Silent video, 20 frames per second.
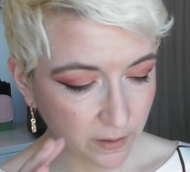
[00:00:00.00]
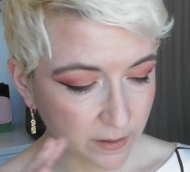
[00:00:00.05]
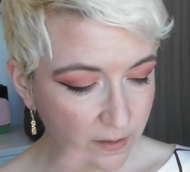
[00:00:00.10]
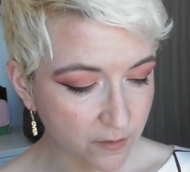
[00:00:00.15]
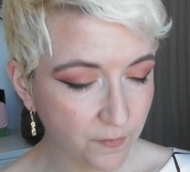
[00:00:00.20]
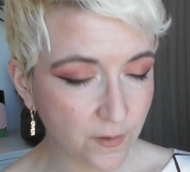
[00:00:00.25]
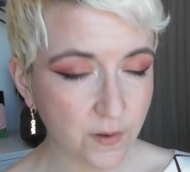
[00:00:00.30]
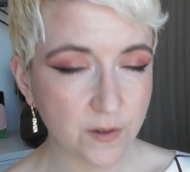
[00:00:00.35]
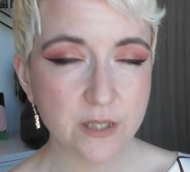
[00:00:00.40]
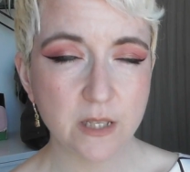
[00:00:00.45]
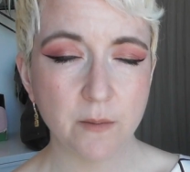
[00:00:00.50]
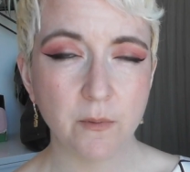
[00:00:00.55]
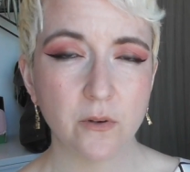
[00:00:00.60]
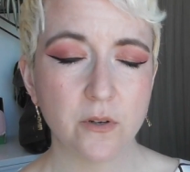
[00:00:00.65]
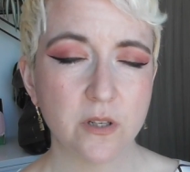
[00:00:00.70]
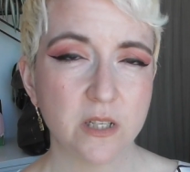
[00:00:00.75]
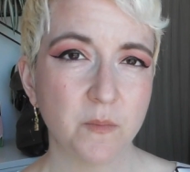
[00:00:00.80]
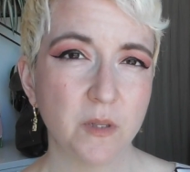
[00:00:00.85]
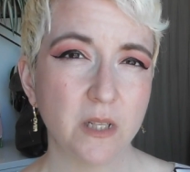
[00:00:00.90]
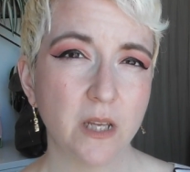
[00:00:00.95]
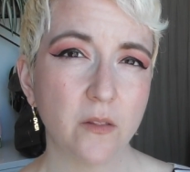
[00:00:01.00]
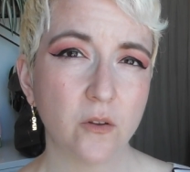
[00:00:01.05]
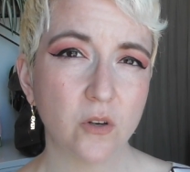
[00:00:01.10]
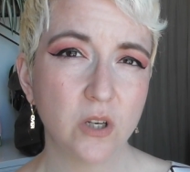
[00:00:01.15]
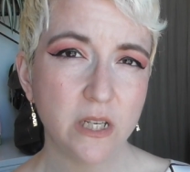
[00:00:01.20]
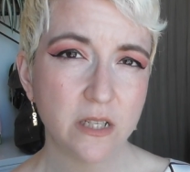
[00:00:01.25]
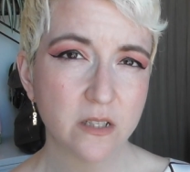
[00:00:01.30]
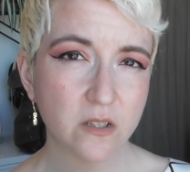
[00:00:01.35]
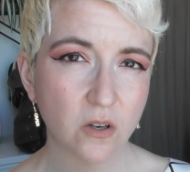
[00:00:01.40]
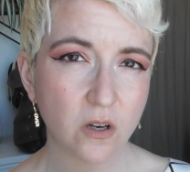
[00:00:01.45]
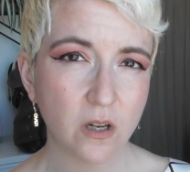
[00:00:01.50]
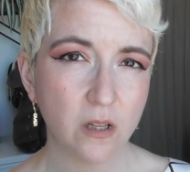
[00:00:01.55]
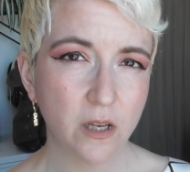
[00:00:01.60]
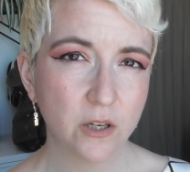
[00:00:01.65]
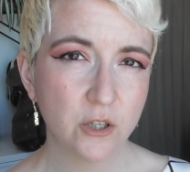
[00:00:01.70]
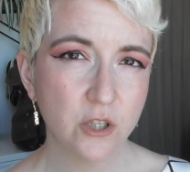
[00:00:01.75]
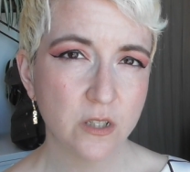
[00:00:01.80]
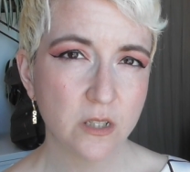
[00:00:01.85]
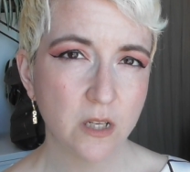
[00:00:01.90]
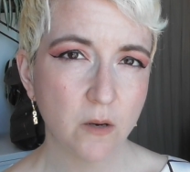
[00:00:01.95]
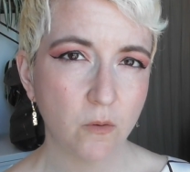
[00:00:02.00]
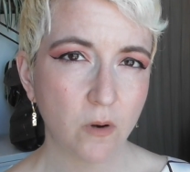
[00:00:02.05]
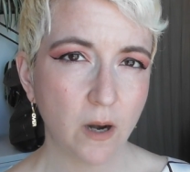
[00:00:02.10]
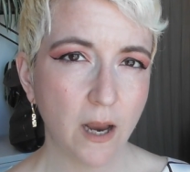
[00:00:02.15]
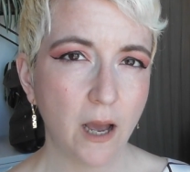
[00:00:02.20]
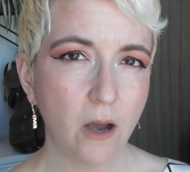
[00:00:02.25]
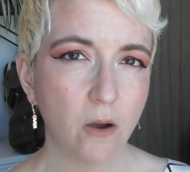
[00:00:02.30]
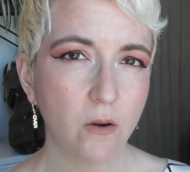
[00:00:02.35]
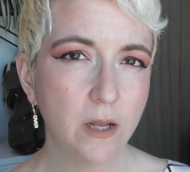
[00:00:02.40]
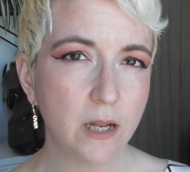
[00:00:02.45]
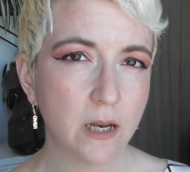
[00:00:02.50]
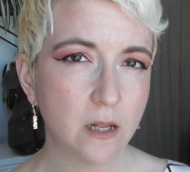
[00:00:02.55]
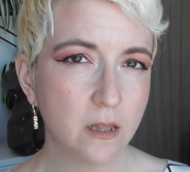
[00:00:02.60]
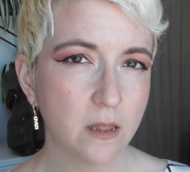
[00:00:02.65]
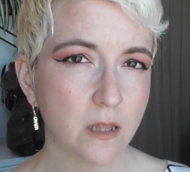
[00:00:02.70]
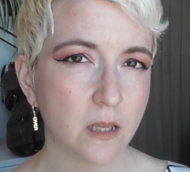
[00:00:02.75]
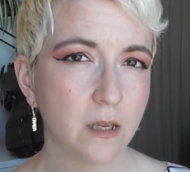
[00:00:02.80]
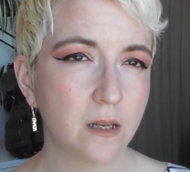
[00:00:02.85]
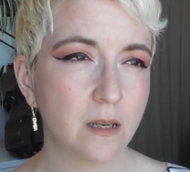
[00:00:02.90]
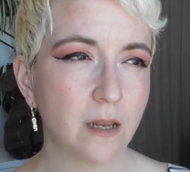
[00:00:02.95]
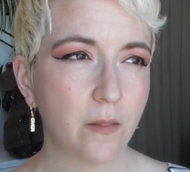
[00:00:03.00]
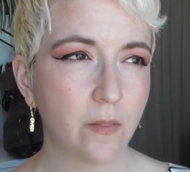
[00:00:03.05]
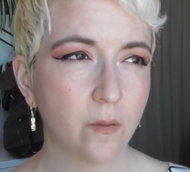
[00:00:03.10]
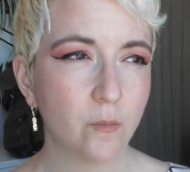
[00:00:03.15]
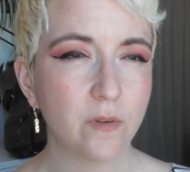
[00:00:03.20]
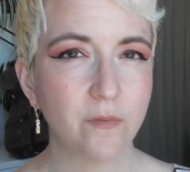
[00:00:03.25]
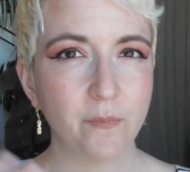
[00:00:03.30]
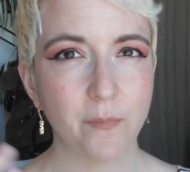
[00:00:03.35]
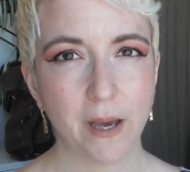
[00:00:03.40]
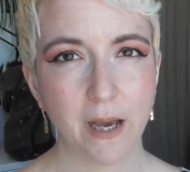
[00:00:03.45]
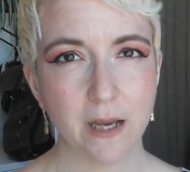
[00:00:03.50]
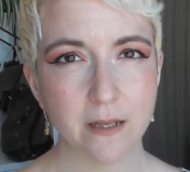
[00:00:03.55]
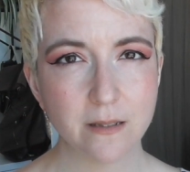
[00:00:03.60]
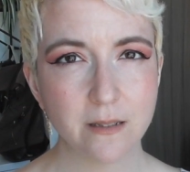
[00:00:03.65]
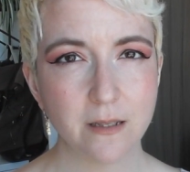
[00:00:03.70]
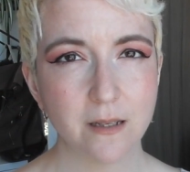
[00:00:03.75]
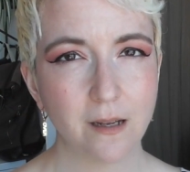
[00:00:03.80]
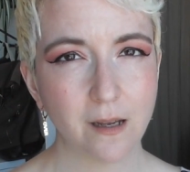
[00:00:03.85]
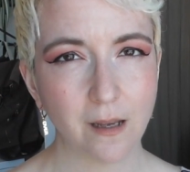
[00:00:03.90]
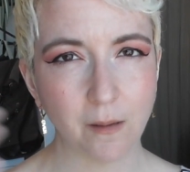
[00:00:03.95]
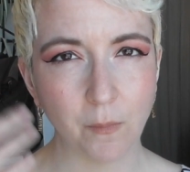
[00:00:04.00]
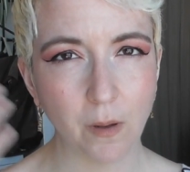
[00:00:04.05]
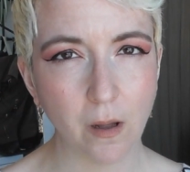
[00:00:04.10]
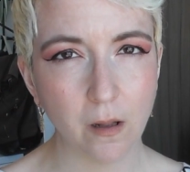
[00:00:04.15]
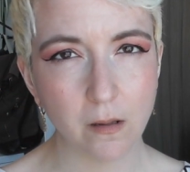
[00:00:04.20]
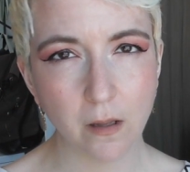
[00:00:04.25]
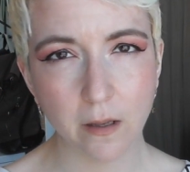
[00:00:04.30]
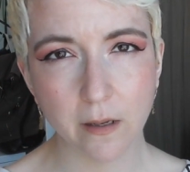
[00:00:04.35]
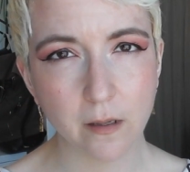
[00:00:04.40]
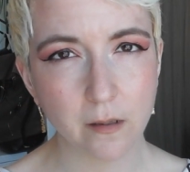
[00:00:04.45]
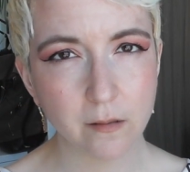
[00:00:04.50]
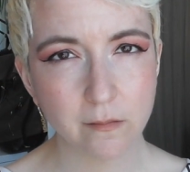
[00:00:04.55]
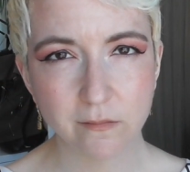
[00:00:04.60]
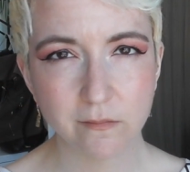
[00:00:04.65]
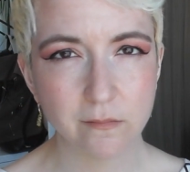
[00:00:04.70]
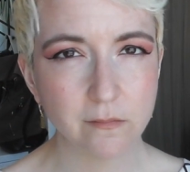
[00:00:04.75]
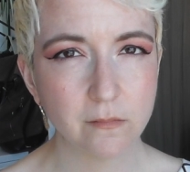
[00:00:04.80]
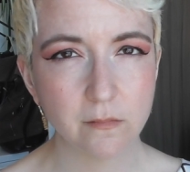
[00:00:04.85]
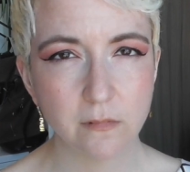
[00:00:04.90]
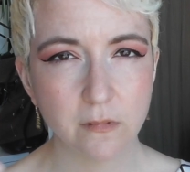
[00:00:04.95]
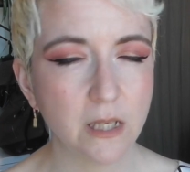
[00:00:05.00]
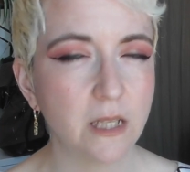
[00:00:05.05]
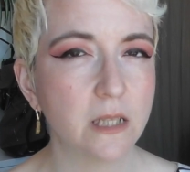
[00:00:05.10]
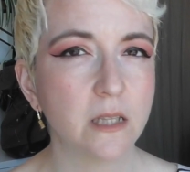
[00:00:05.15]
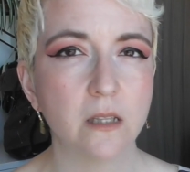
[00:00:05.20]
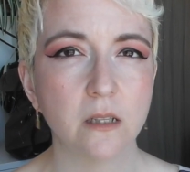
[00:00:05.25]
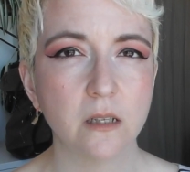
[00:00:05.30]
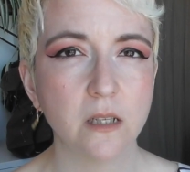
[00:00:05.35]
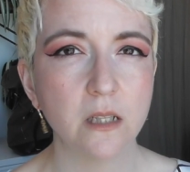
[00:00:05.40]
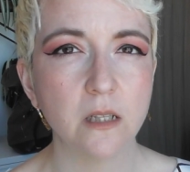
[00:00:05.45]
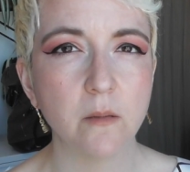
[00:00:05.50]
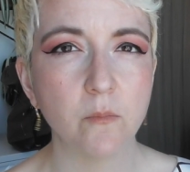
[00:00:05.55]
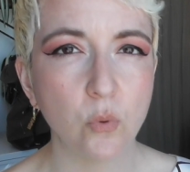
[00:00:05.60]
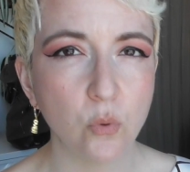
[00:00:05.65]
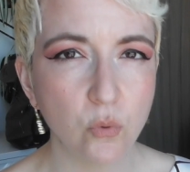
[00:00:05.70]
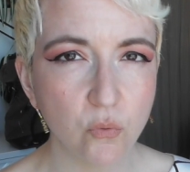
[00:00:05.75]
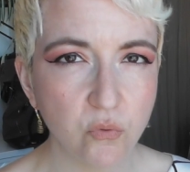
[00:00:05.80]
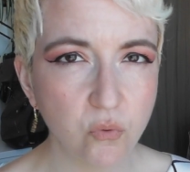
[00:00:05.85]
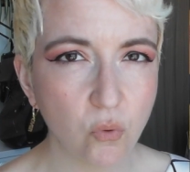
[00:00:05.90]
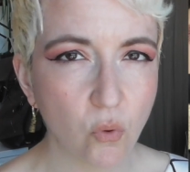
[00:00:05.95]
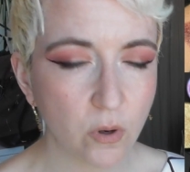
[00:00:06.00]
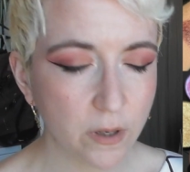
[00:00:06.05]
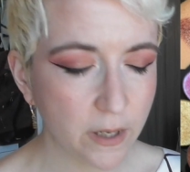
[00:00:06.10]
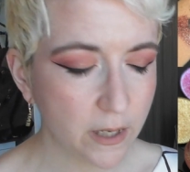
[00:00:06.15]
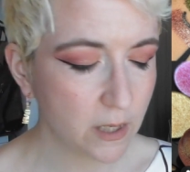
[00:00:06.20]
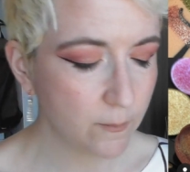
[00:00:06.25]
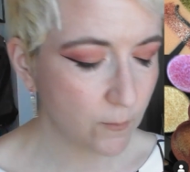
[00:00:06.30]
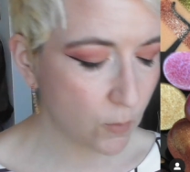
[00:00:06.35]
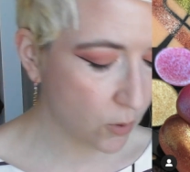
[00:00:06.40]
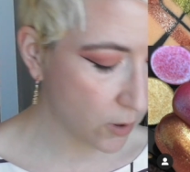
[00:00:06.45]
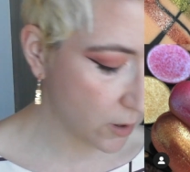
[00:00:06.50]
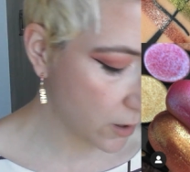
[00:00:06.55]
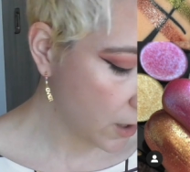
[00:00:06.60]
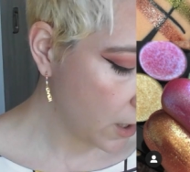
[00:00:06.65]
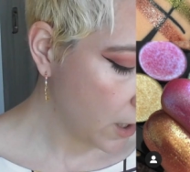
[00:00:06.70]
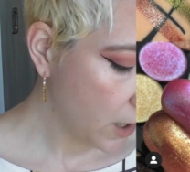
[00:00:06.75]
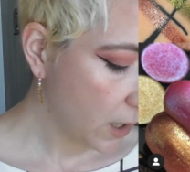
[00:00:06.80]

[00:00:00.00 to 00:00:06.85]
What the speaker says: It's very similar to some of the other Easter collections that were out, and I think now that we've passed it, I'm not like in the mood for it anymore.